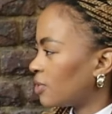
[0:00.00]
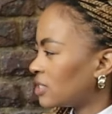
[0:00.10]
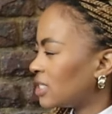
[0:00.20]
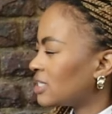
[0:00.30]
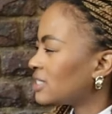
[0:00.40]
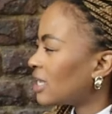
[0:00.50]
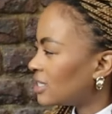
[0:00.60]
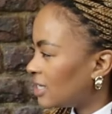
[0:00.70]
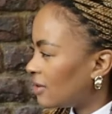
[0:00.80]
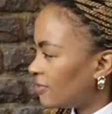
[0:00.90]
because they're
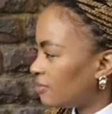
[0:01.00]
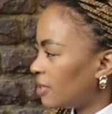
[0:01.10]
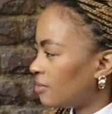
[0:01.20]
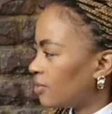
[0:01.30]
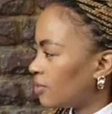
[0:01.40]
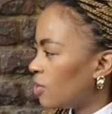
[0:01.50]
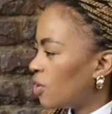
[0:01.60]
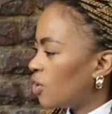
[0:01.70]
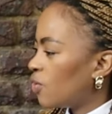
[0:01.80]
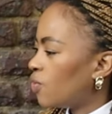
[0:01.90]
such lovely people mm.
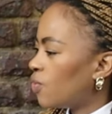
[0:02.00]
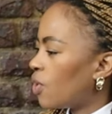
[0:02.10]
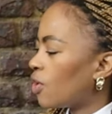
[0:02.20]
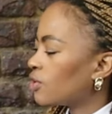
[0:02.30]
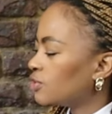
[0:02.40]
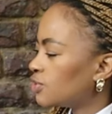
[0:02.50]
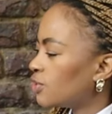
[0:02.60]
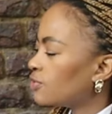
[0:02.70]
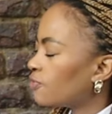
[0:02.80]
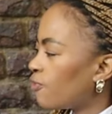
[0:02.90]
who are
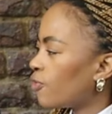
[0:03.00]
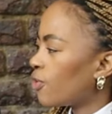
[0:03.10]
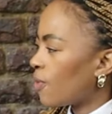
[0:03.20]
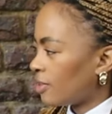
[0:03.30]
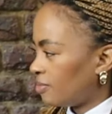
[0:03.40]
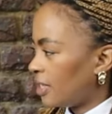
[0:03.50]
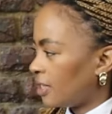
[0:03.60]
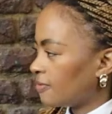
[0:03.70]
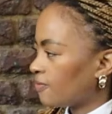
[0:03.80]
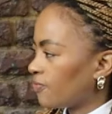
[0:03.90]
concerned for your well
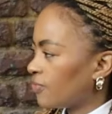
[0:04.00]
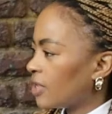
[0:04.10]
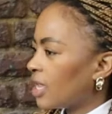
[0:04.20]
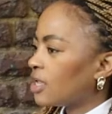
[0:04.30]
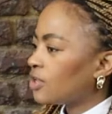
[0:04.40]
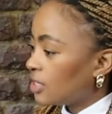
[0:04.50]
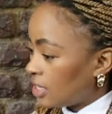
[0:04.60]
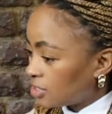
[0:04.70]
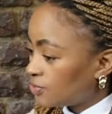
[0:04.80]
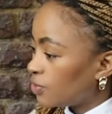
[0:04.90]
being.
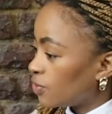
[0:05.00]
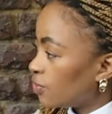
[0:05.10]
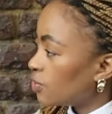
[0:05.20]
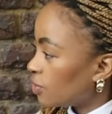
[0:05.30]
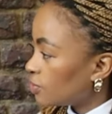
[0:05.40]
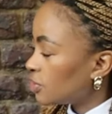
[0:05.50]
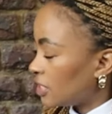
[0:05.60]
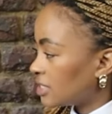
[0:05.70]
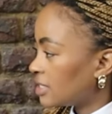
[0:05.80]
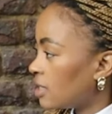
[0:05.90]
Yes, we know you know
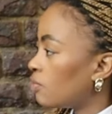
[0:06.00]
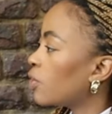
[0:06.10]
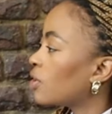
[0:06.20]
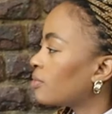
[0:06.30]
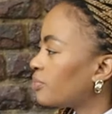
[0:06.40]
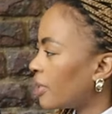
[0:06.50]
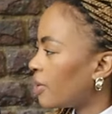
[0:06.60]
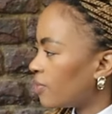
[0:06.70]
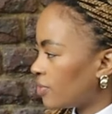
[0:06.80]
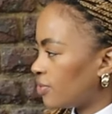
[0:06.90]
Jesus and we're mm. going to
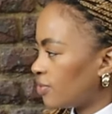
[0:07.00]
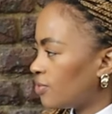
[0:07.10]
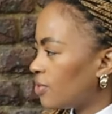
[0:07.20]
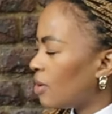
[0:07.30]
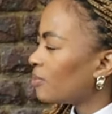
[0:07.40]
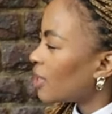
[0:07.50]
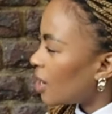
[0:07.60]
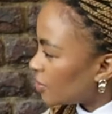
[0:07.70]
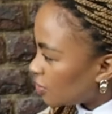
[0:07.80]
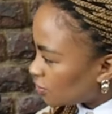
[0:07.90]
pray with you, but
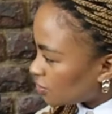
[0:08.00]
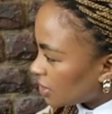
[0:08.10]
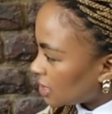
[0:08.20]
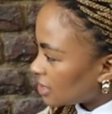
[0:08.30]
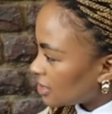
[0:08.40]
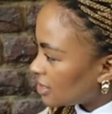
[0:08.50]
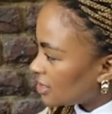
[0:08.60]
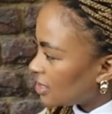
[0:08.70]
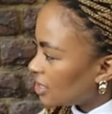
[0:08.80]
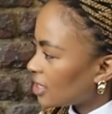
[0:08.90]
how are you
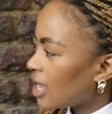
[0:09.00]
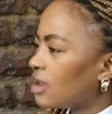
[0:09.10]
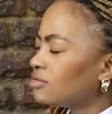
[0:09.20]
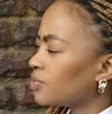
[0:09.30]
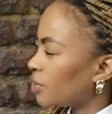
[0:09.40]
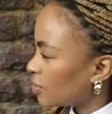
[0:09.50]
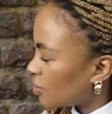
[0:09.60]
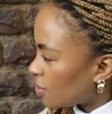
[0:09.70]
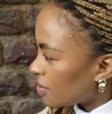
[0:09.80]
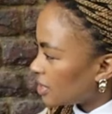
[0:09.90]
doing? Okay, how's
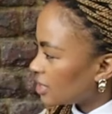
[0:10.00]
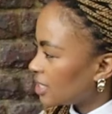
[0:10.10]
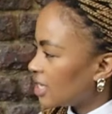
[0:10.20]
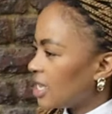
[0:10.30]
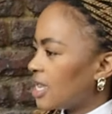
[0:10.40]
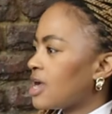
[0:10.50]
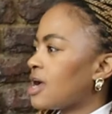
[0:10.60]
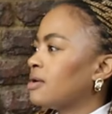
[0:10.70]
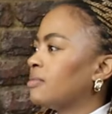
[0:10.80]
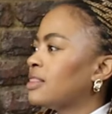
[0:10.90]
work going?
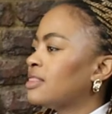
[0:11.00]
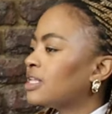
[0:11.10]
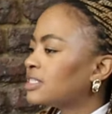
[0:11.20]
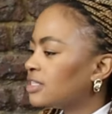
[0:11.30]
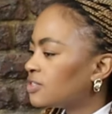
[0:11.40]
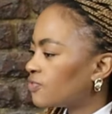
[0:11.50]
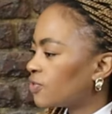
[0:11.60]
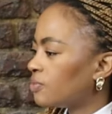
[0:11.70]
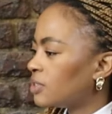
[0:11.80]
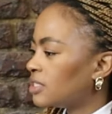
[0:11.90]
Um, and that sense
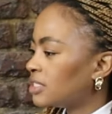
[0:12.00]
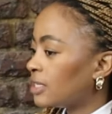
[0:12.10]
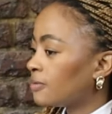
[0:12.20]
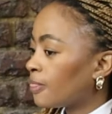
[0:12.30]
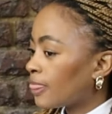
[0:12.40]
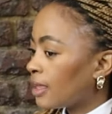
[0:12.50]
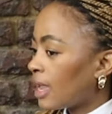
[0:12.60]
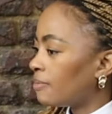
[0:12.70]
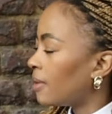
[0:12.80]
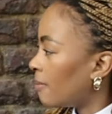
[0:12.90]
of community,
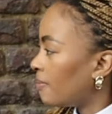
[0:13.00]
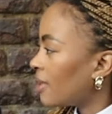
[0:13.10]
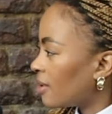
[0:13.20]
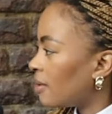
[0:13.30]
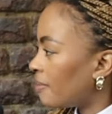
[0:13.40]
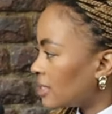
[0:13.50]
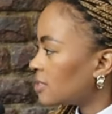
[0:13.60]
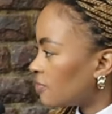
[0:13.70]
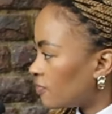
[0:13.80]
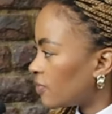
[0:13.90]
I'm, I'm being an
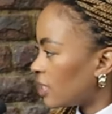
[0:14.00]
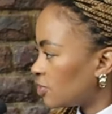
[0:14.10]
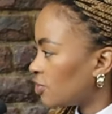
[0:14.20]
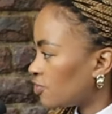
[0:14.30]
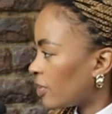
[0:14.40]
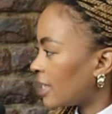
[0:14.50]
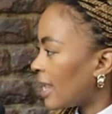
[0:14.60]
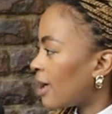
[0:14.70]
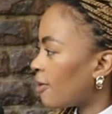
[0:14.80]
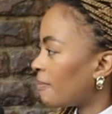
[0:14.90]
ambassador for that church right
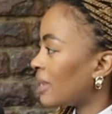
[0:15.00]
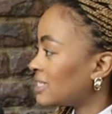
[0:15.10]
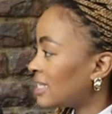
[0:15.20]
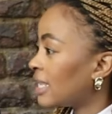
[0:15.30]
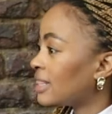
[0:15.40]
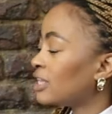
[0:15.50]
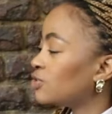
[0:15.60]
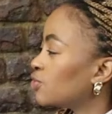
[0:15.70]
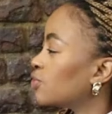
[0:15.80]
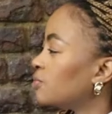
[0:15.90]
yes, now yes. by saying they
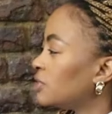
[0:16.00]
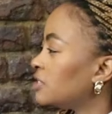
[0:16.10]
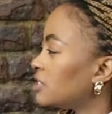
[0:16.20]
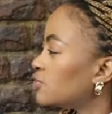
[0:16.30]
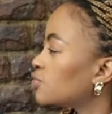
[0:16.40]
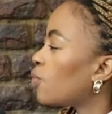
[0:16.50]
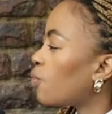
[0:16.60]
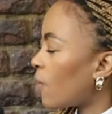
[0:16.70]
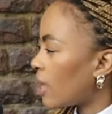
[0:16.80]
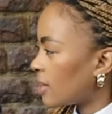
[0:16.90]
do community
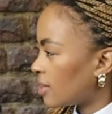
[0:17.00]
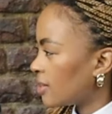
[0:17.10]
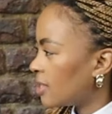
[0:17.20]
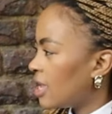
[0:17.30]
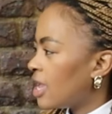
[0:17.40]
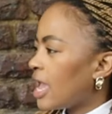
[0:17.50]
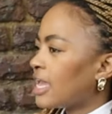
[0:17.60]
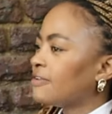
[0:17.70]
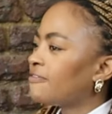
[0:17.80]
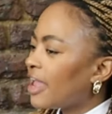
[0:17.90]
so well. Yeah.
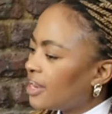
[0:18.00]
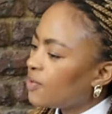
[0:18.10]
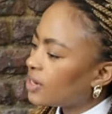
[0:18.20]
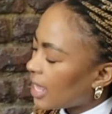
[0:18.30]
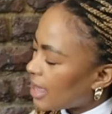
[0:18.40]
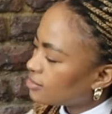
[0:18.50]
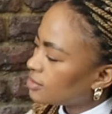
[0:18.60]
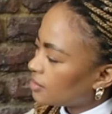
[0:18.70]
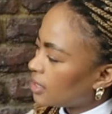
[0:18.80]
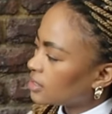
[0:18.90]
And if anyone came
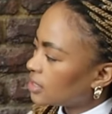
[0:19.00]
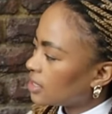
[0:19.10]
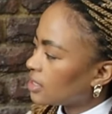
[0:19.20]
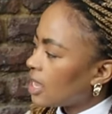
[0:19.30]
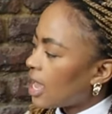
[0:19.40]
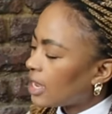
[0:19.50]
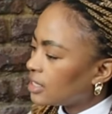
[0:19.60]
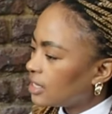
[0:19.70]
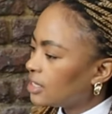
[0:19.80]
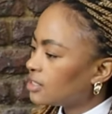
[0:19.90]
to me and said,
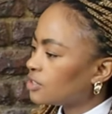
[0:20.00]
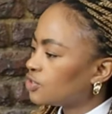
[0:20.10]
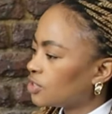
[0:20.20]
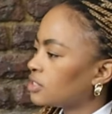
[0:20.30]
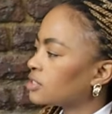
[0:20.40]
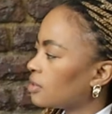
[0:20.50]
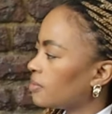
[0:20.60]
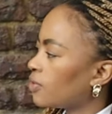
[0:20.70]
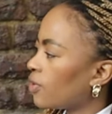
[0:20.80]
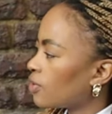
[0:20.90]
I need a church that's
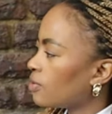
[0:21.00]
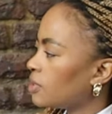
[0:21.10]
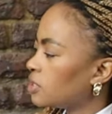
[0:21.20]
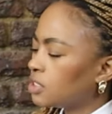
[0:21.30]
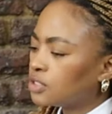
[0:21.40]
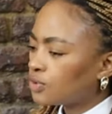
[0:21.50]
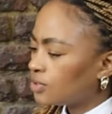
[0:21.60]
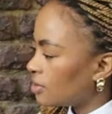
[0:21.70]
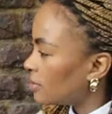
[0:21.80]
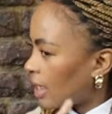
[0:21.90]
going to be a great community. There's
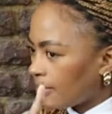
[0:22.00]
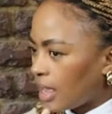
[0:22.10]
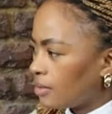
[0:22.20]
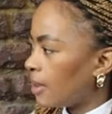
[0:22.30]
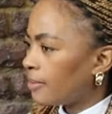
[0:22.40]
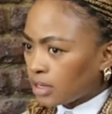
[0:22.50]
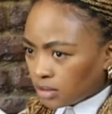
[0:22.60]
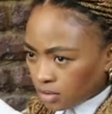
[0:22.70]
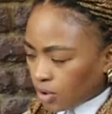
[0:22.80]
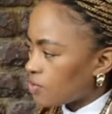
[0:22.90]
only I, am I'm
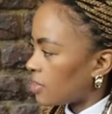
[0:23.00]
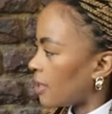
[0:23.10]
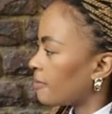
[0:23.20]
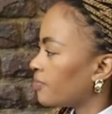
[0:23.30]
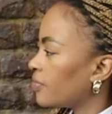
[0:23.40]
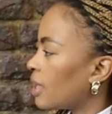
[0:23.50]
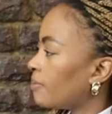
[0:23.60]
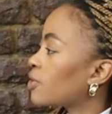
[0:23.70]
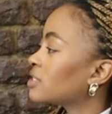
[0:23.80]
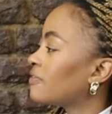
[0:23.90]
like go yeah, there, go there.
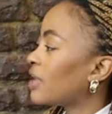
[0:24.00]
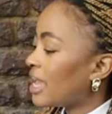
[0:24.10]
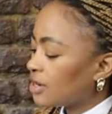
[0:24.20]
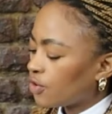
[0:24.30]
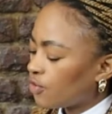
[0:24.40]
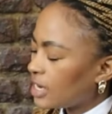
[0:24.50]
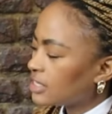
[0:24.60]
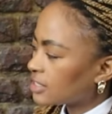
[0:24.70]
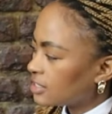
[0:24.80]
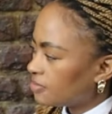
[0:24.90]
Mm. because I've had a
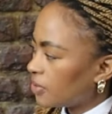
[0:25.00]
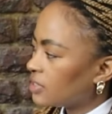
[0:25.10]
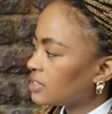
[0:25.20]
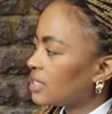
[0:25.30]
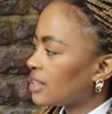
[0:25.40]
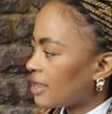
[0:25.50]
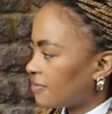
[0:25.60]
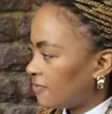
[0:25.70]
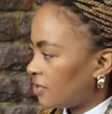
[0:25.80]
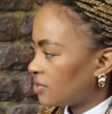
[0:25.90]
great experience in
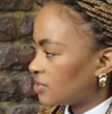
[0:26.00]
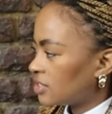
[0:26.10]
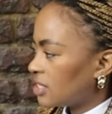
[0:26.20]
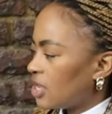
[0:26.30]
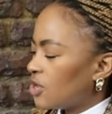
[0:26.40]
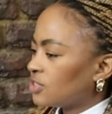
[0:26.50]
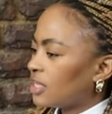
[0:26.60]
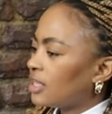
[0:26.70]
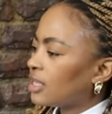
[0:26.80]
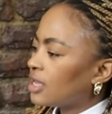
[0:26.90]
that mm, field. Mm, mm,
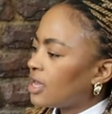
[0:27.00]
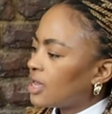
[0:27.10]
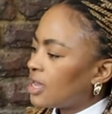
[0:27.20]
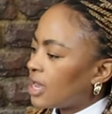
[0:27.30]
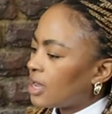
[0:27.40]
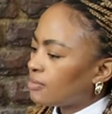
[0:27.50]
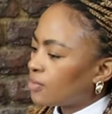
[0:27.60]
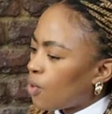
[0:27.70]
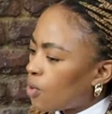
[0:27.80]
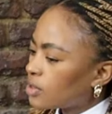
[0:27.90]
so I think
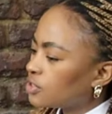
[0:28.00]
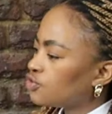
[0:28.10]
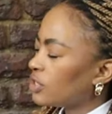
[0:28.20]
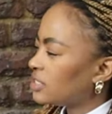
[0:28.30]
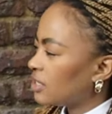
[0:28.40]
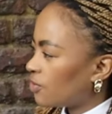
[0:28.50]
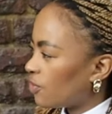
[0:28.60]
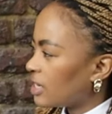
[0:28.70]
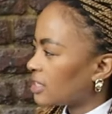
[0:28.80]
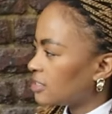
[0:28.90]
I'm orchestrating
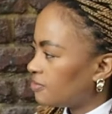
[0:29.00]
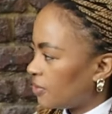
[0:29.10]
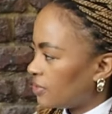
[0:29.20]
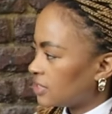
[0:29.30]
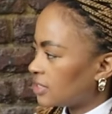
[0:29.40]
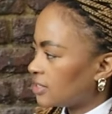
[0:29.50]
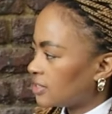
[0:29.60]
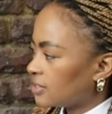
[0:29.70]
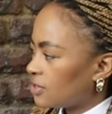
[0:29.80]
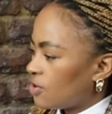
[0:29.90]
great
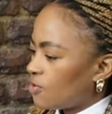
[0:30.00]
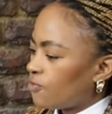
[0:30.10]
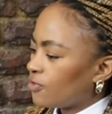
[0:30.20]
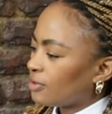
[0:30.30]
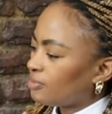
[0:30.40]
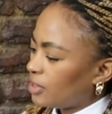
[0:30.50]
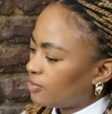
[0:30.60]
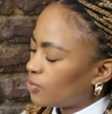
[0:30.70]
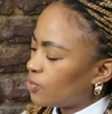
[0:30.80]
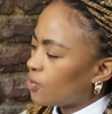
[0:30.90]
experiences Ooh. for the
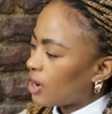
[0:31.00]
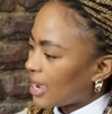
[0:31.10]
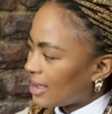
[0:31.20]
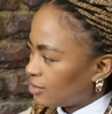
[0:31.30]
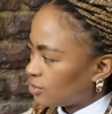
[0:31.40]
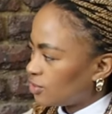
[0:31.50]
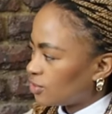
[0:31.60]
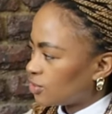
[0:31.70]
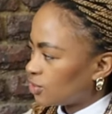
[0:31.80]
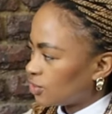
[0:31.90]
people who are coming
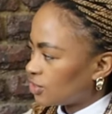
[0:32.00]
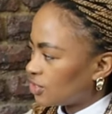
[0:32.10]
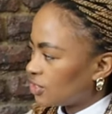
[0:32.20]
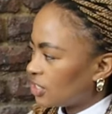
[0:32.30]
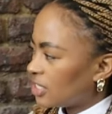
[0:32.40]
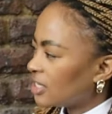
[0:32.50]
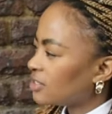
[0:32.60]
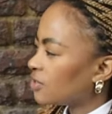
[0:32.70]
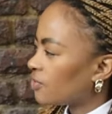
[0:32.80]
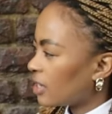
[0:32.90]
to your church. Yes.
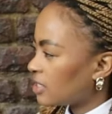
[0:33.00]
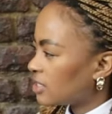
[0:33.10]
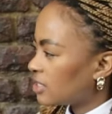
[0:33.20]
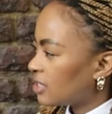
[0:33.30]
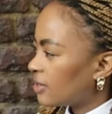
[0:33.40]
Is great.